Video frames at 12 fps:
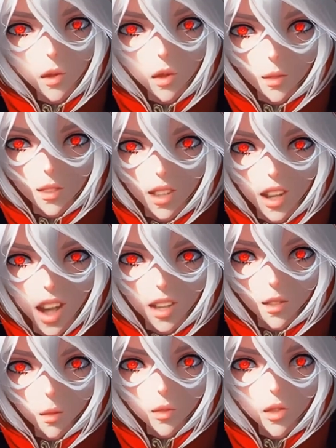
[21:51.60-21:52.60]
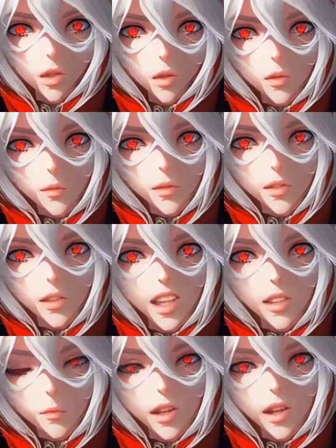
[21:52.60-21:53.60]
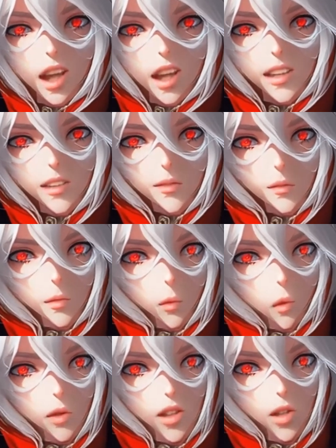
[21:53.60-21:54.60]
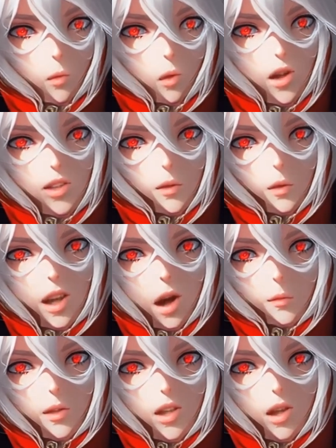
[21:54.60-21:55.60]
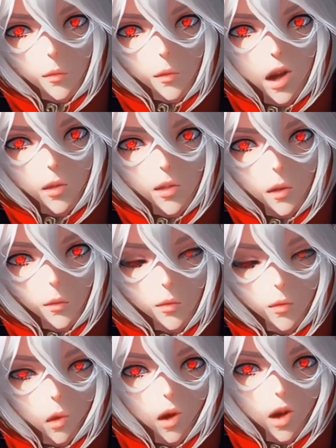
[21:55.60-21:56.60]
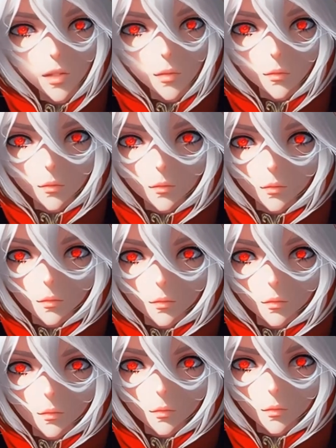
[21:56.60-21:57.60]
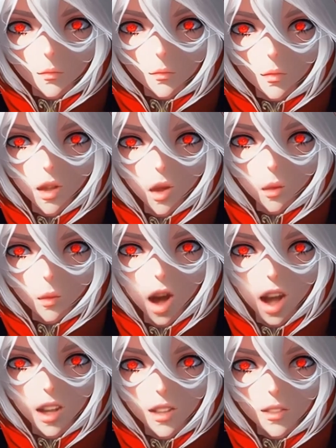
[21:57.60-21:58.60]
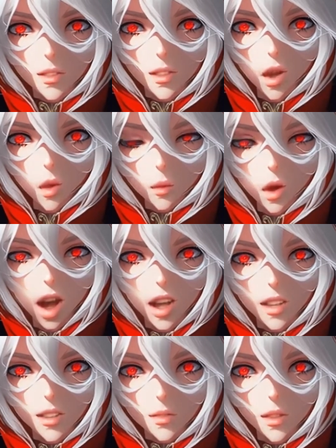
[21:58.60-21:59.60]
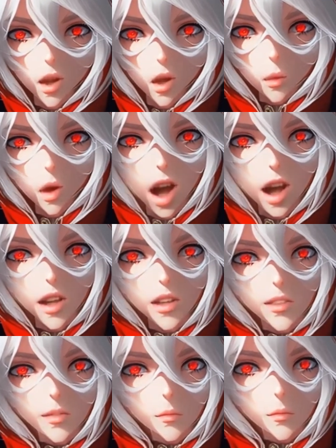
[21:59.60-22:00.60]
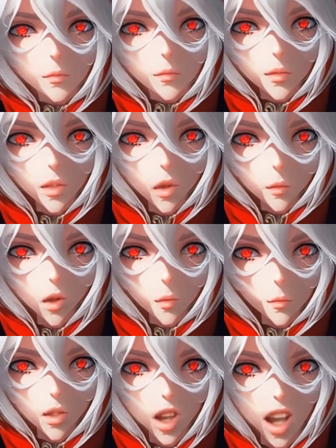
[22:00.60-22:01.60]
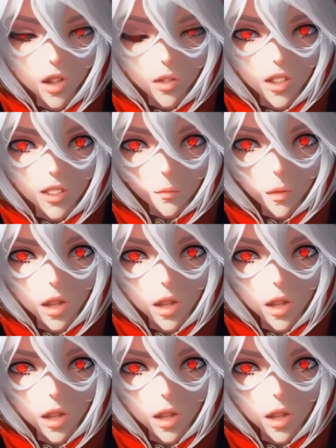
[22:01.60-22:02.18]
You see, I told you. Let's meet again, when this world had become a little better than before. Crack, crack, crack. The room shattered into